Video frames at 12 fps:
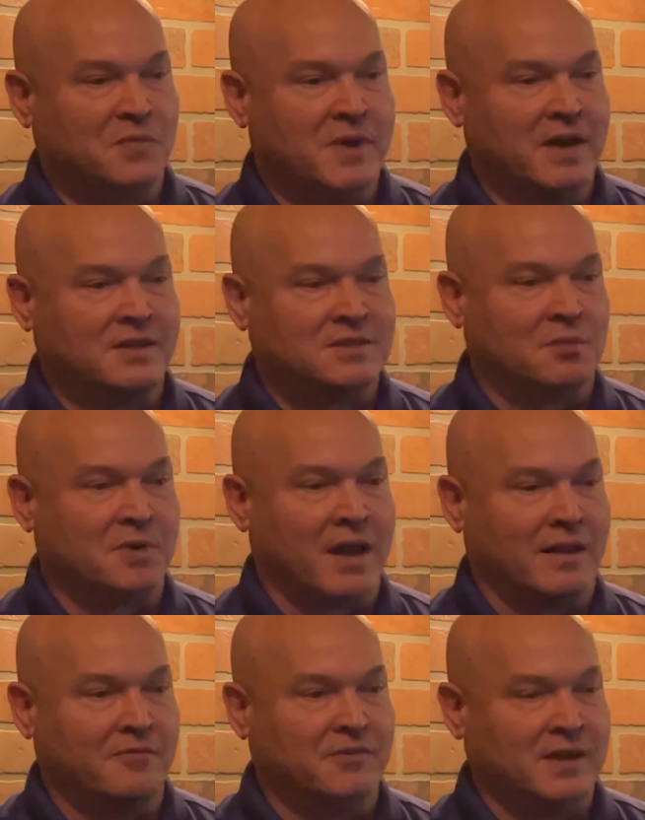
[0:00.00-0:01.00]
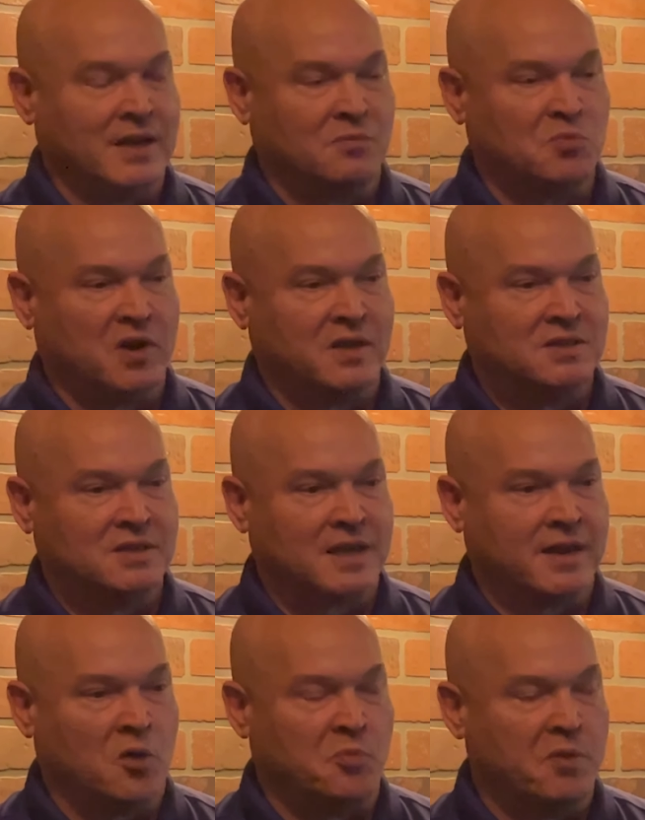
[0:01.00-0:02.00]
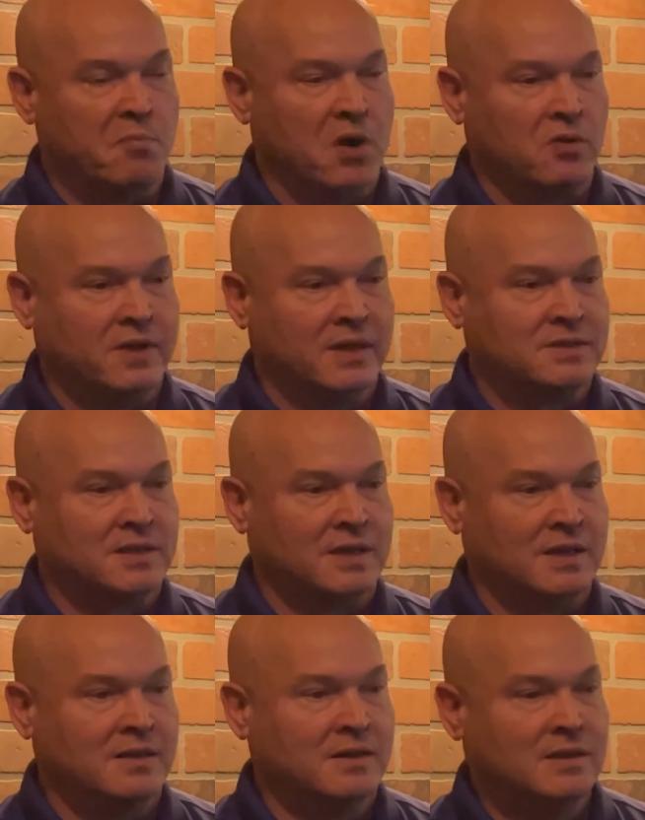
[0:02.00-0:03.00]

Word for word: getting some kind of lifting in because it's going to help your bone density,